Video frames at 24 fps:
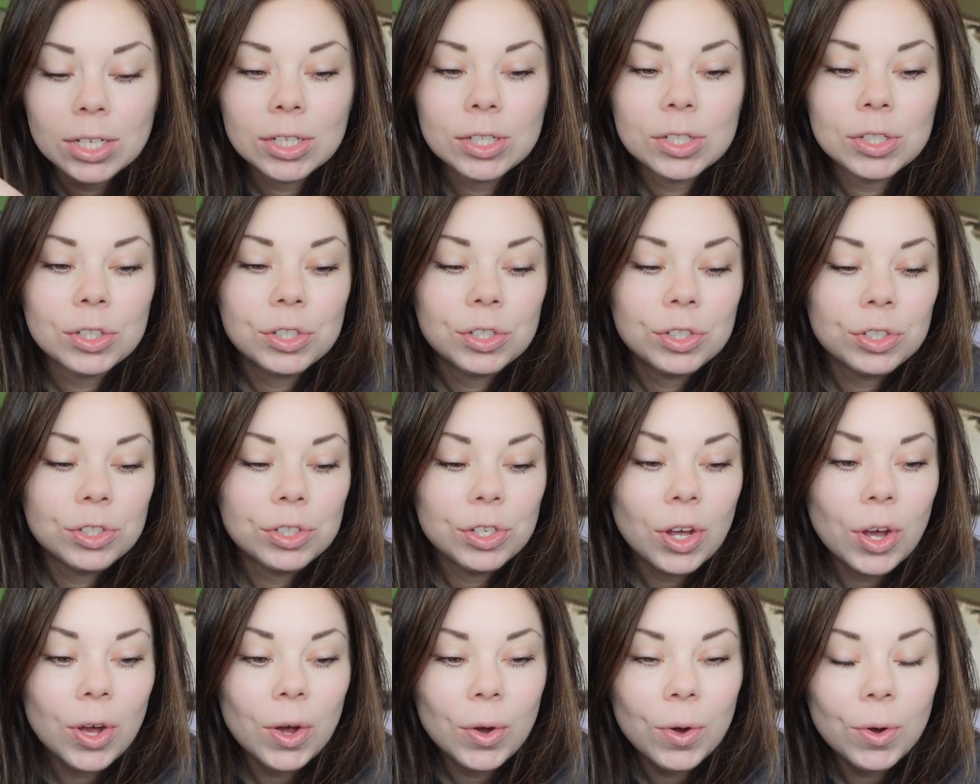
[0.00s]

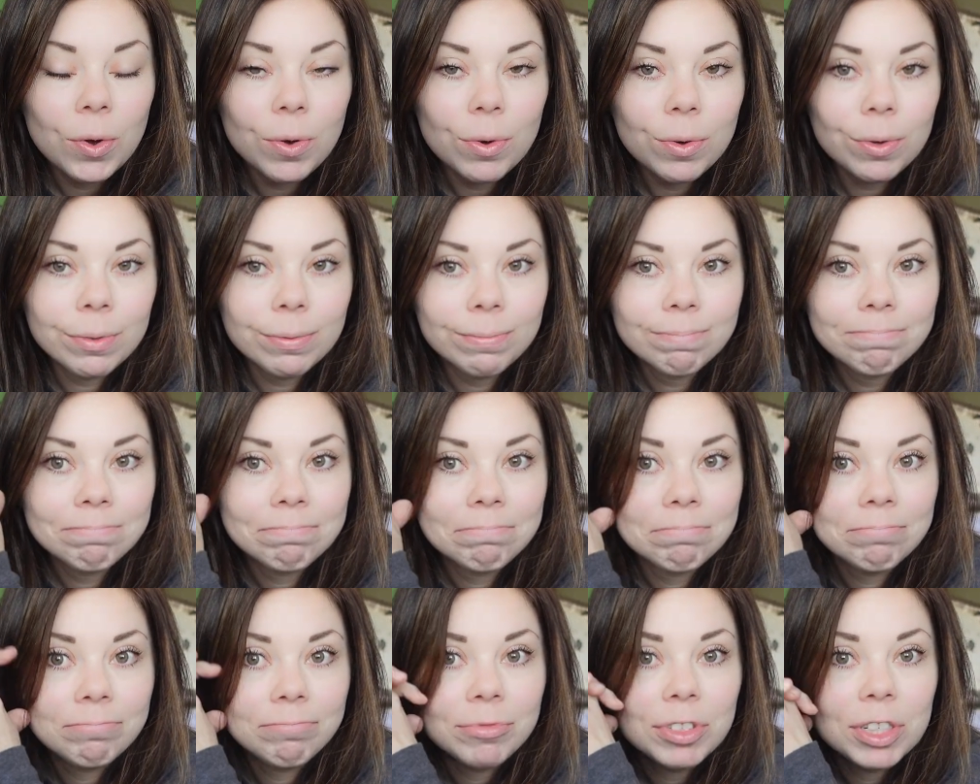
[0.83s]
So,
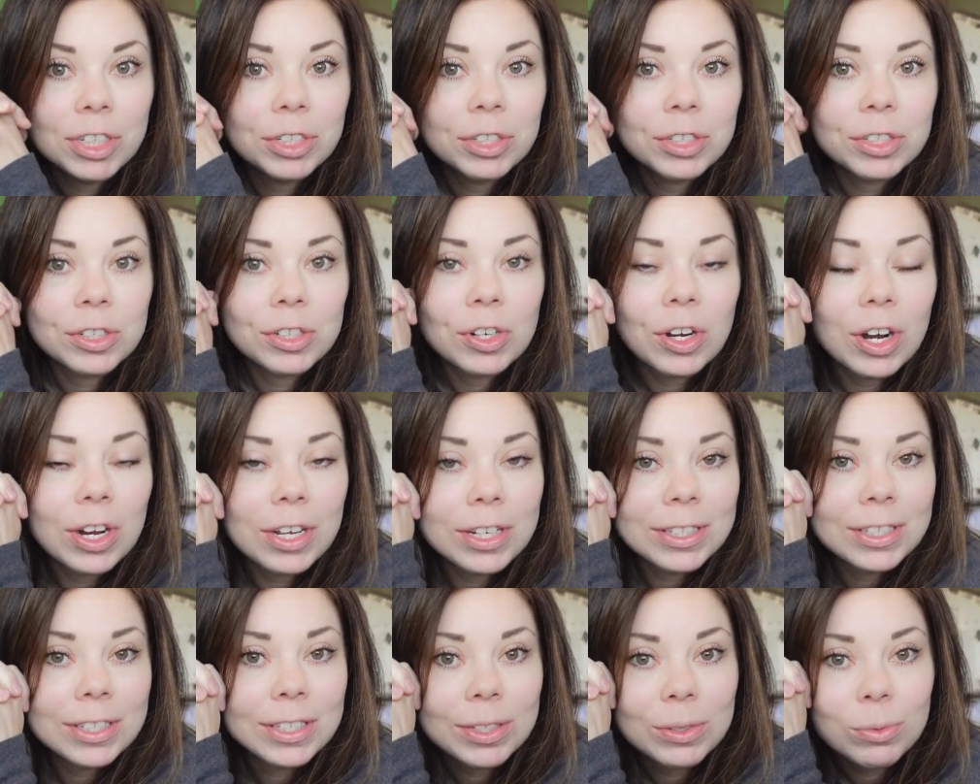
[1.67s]
fingers
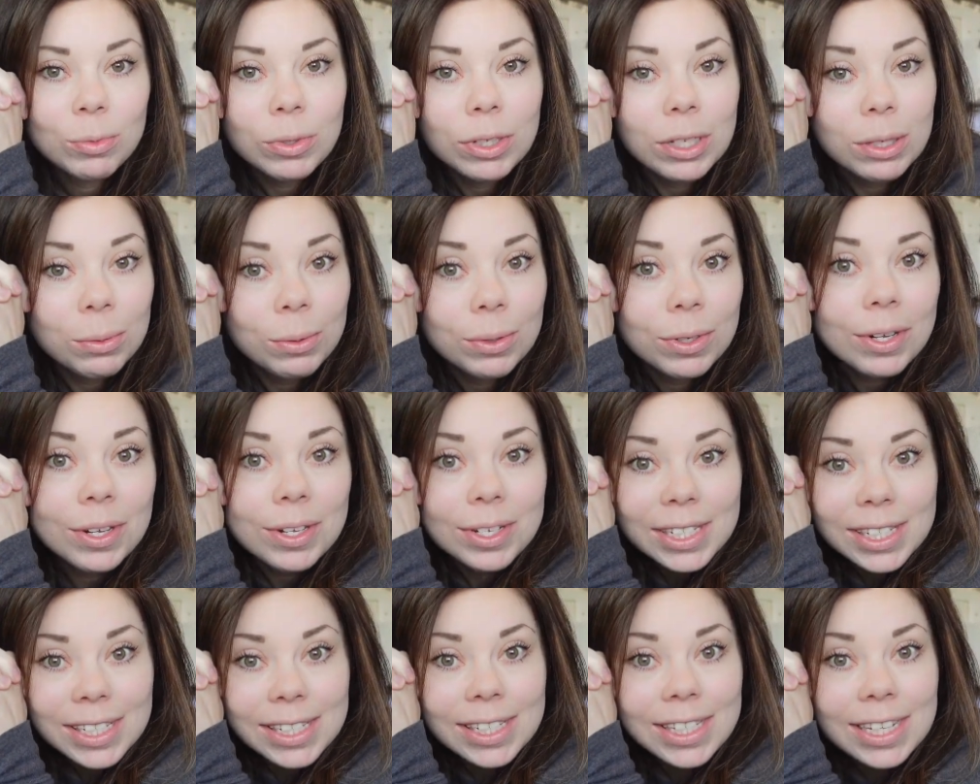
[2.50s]
crossed, we will
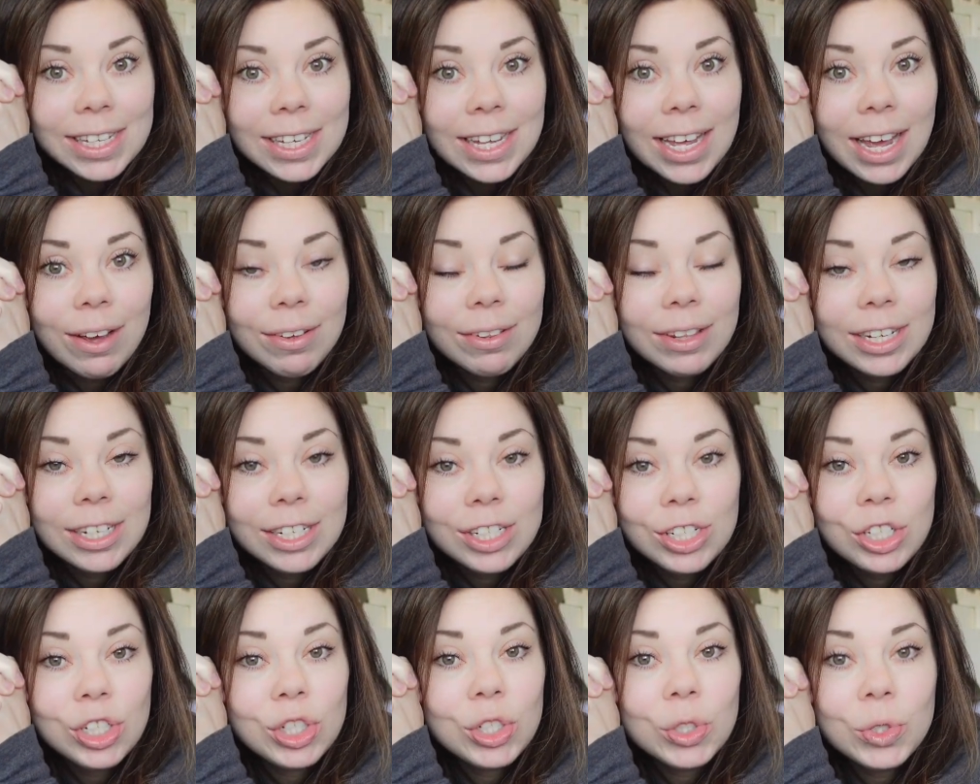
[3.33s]
see how they
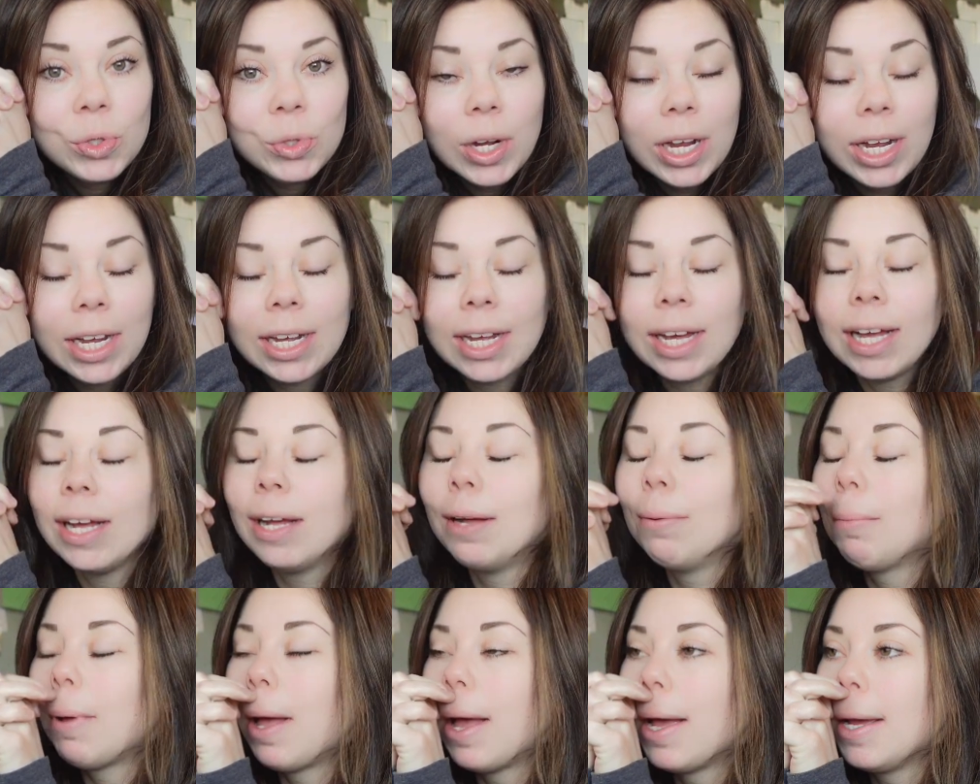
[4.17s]
do.
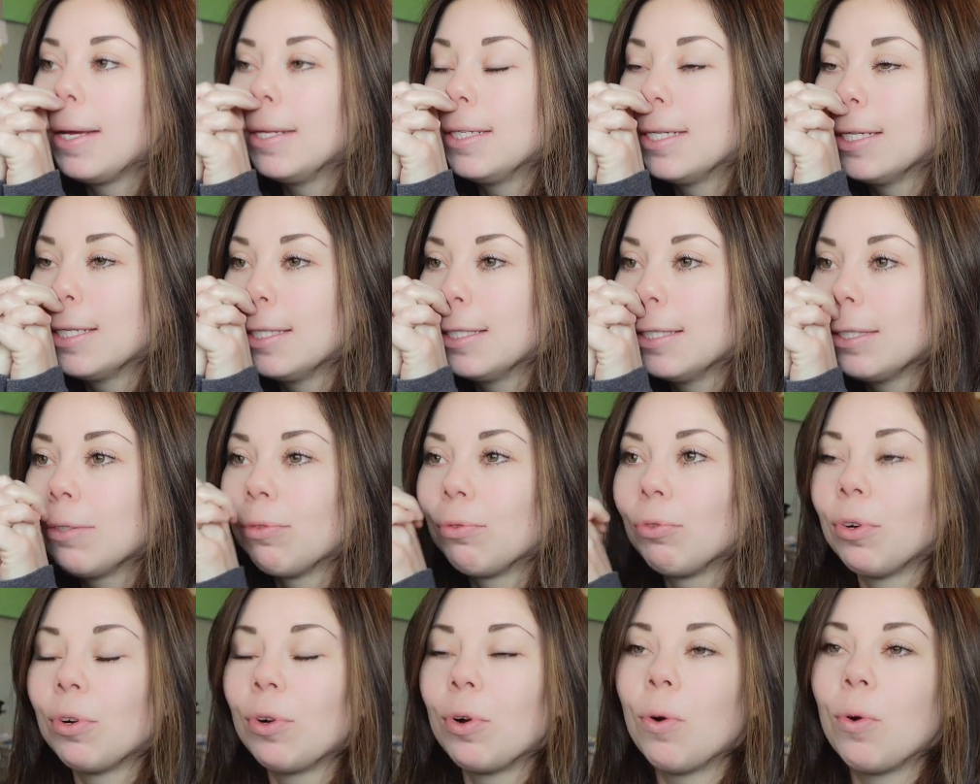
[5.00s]
Um, I didn't
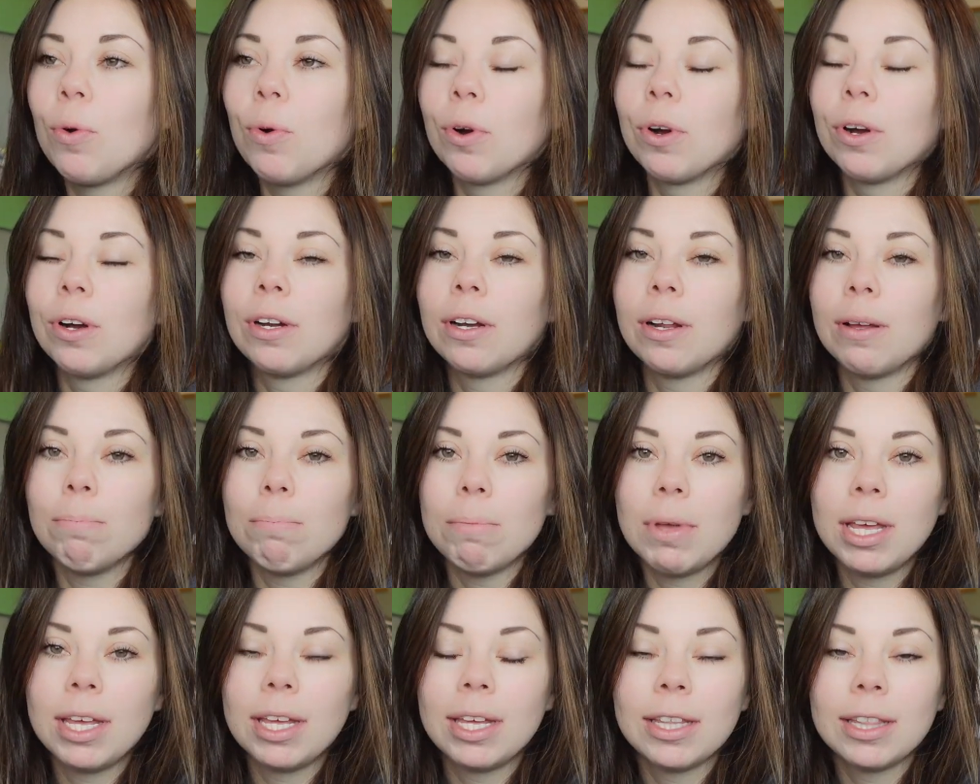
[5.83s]
record
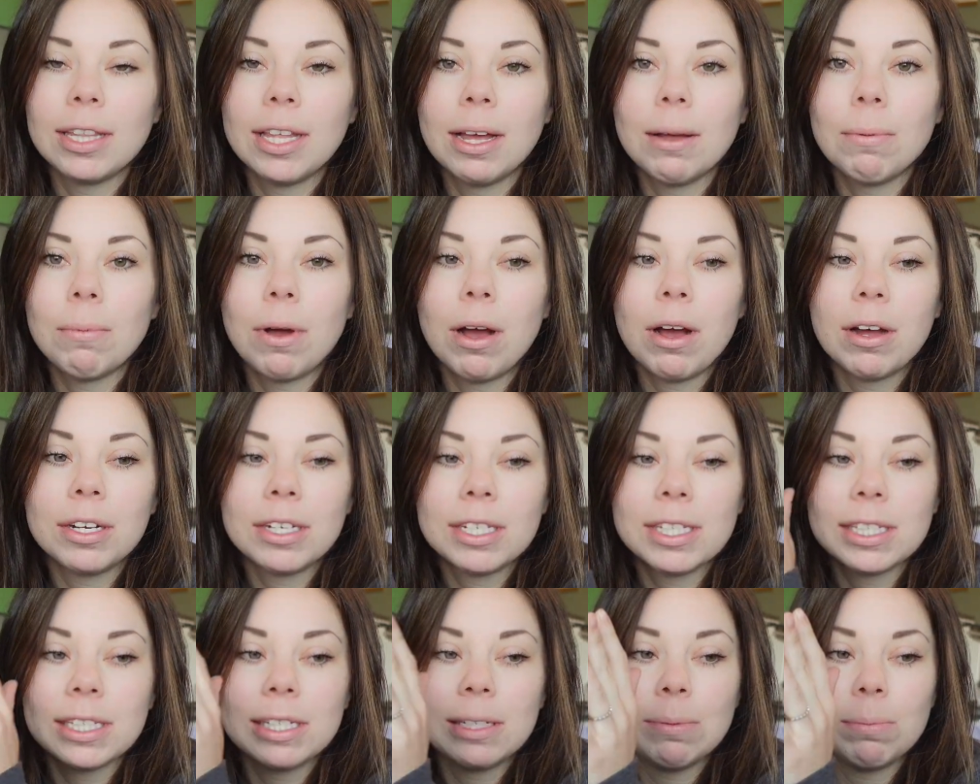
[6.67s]
making them,
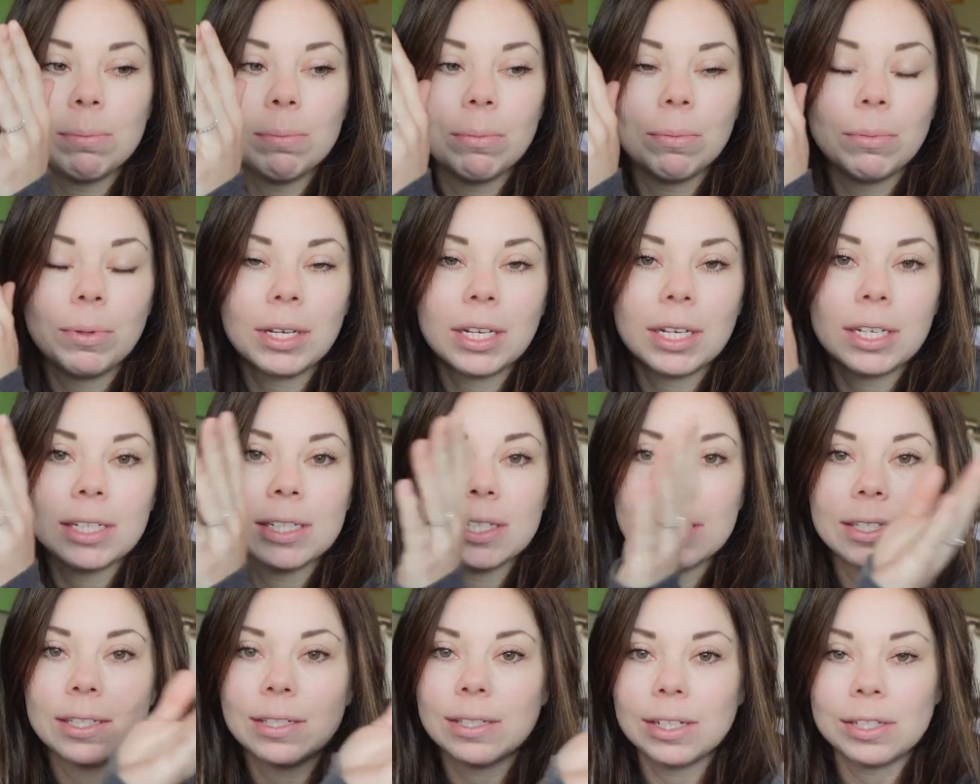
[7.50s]
honestly,
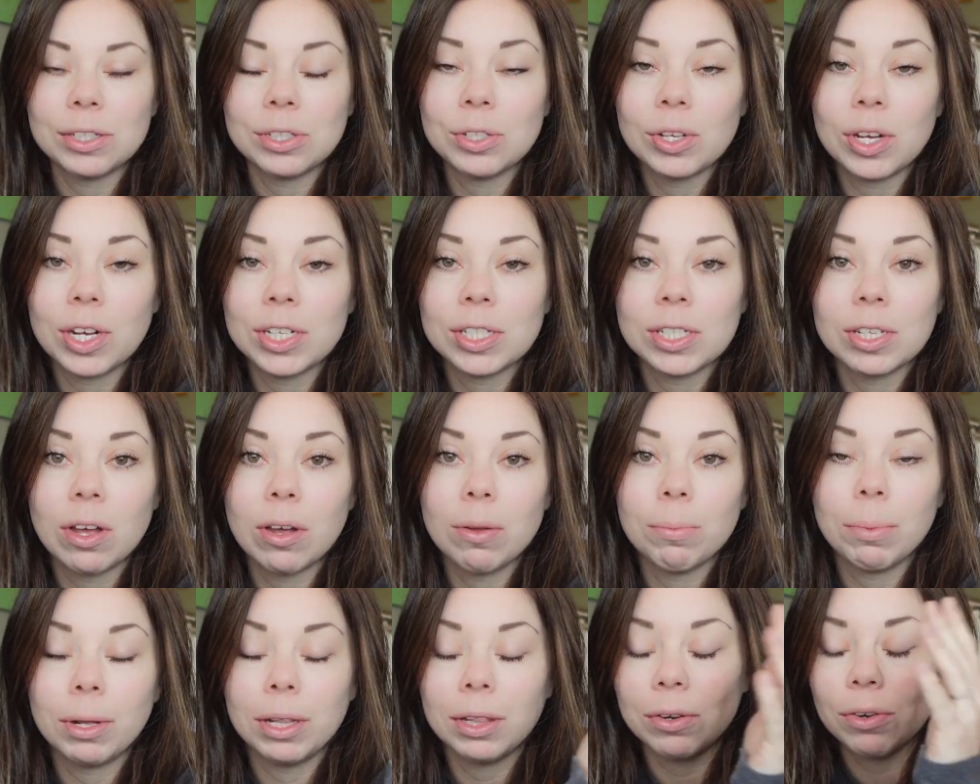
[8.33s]
because as you guys saw
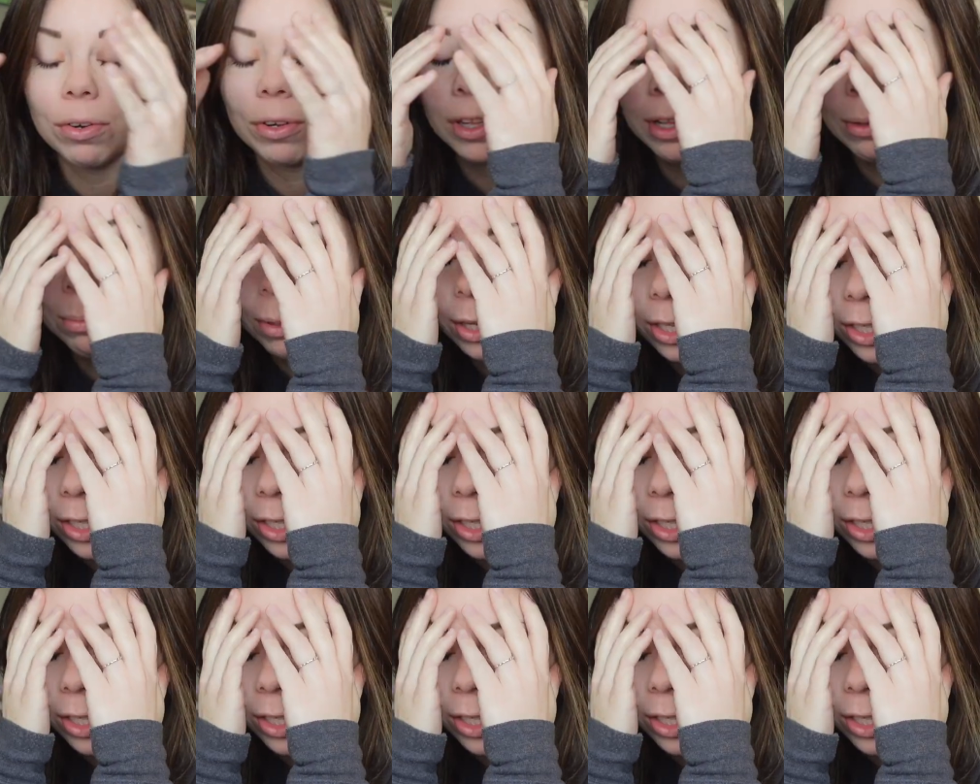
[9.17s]
in my little clip